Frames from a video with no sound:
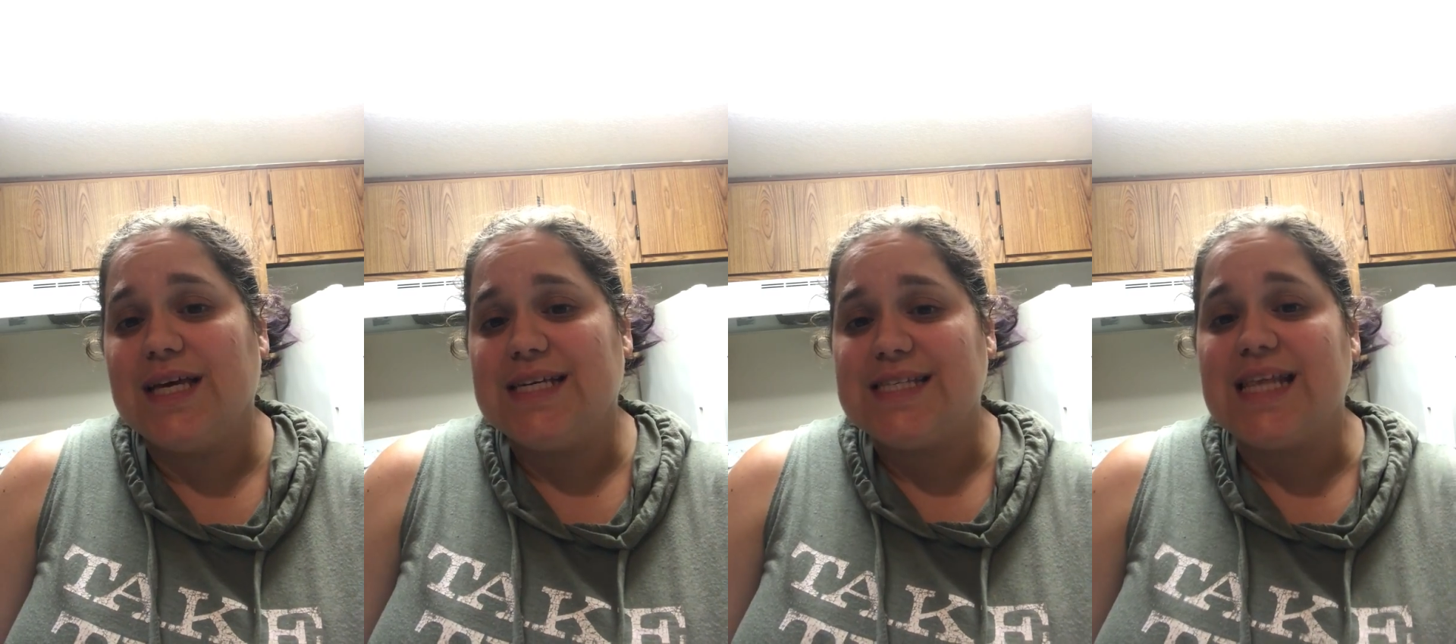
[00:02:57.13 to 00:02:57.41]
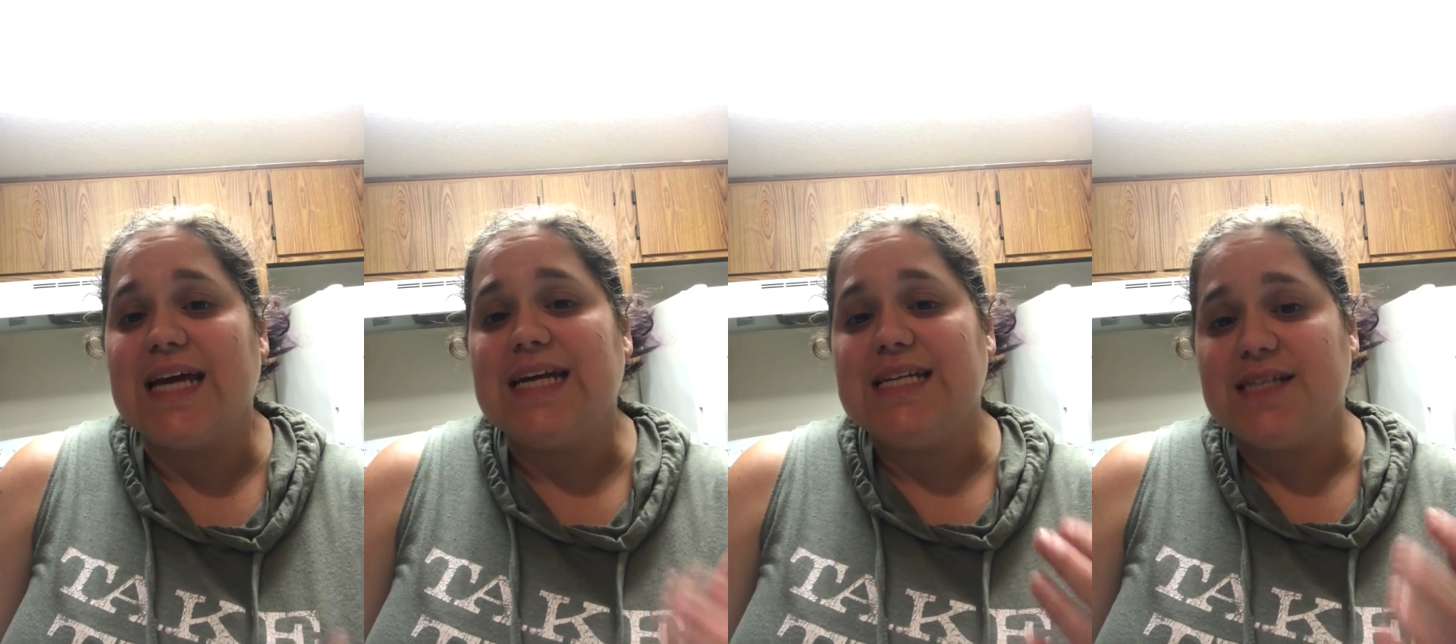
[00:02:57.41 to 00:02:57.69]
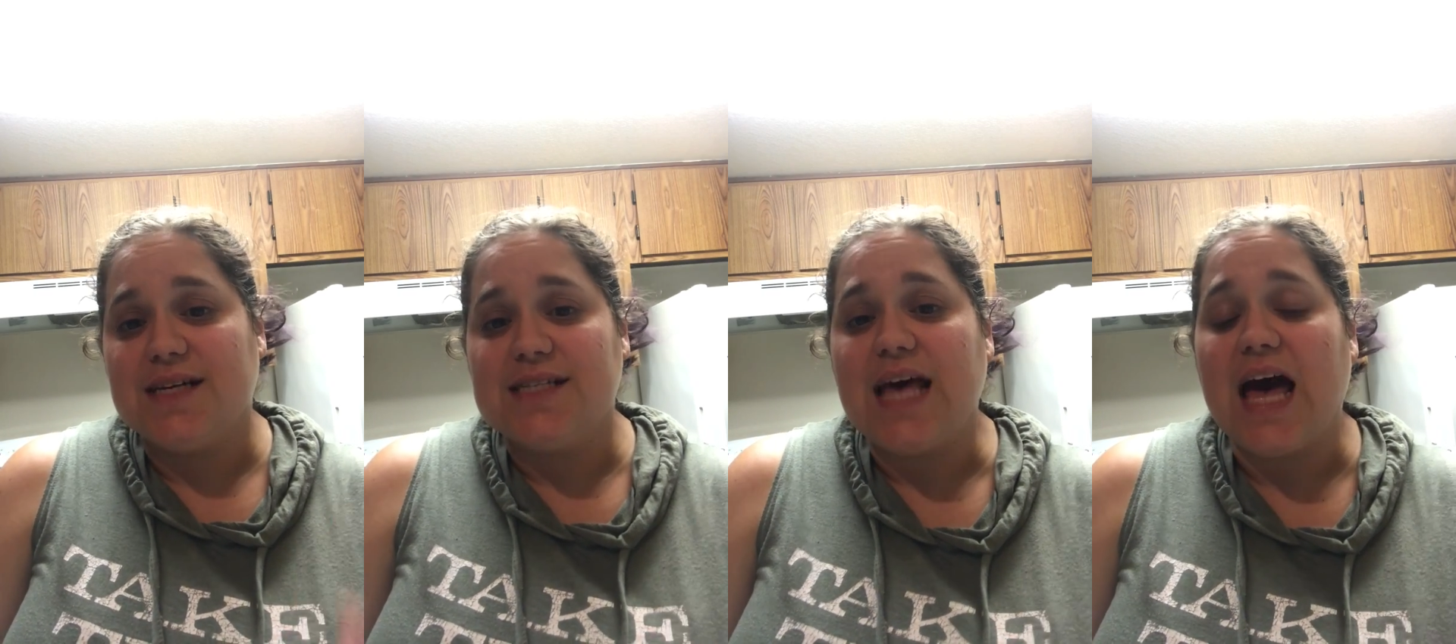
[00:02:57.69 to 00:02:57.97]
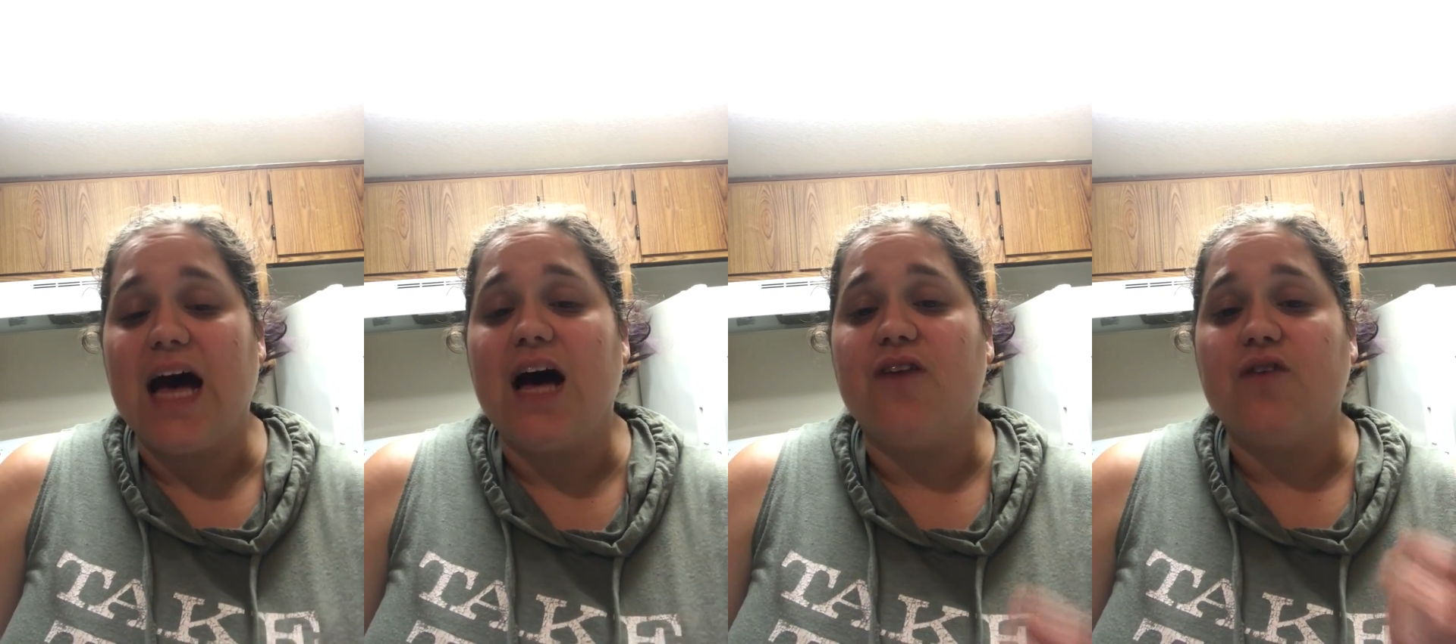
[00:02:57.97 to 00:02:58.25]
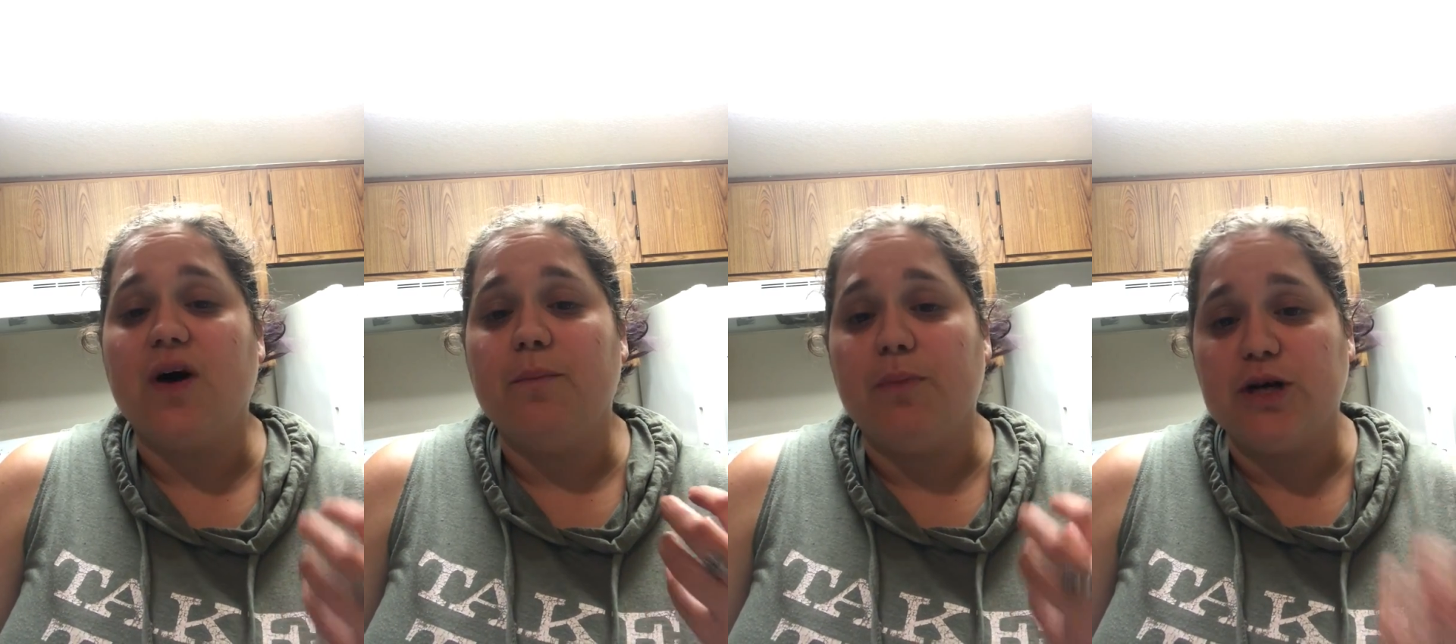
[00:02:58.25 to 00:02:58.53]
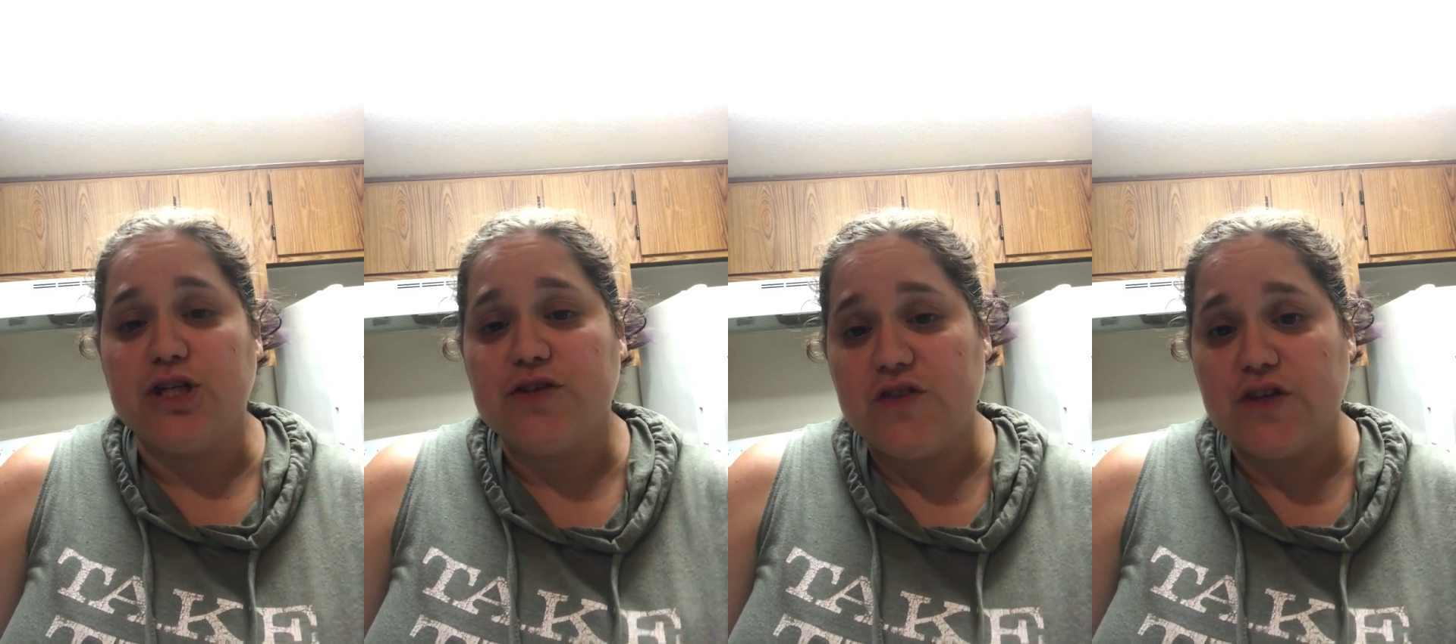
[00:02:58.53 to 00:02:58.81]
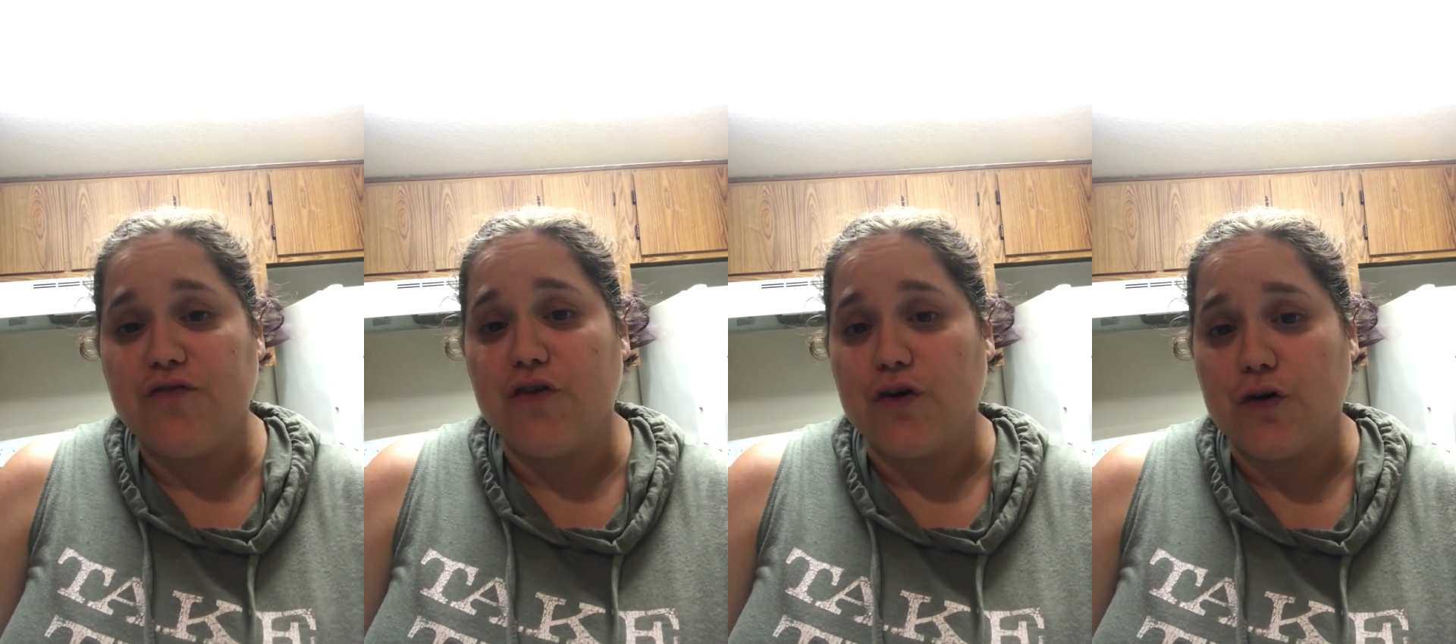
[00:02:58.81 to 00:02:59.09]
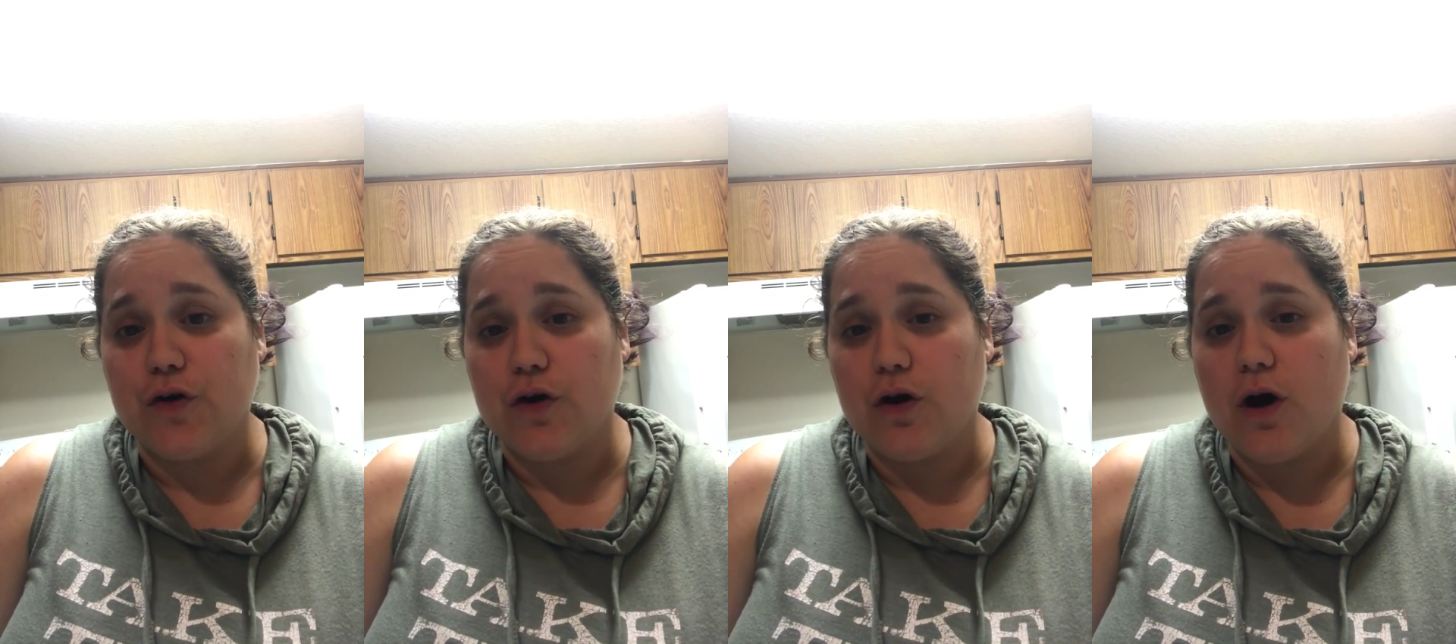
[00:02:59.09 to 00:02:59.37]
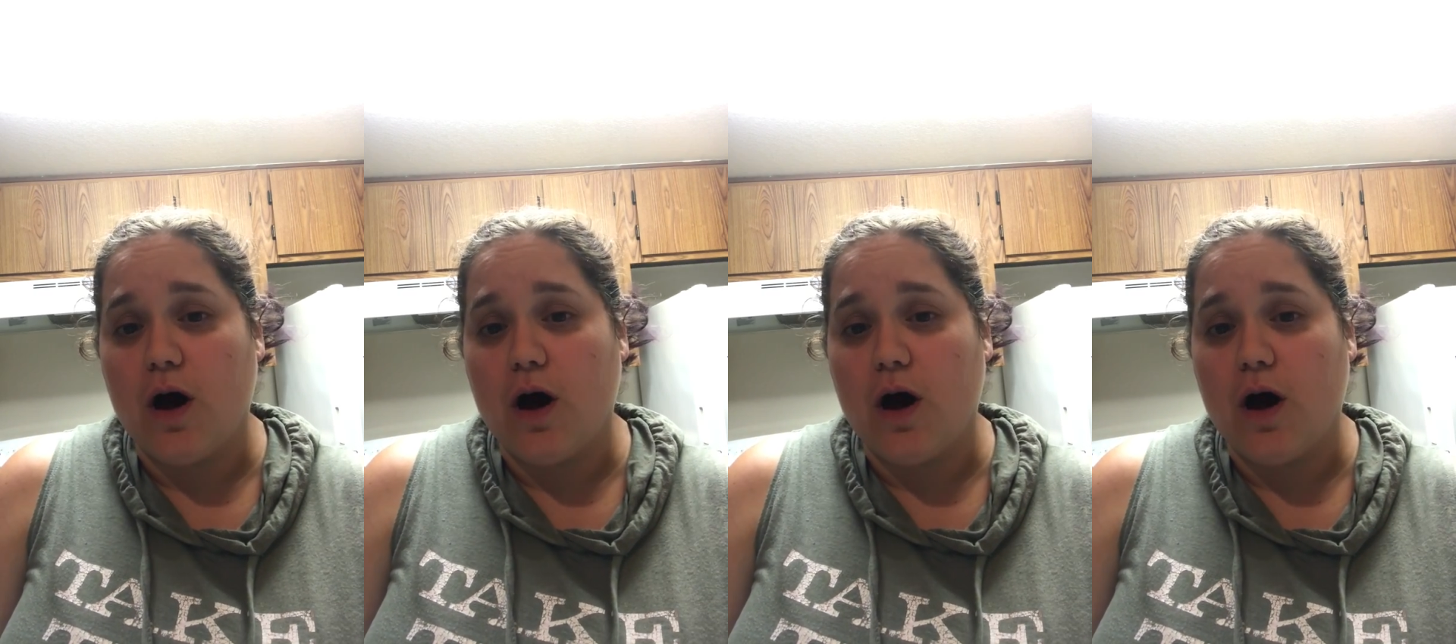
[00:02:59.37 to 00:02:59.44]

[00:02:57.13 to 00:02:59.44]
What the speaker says: is that it does have a bunch of different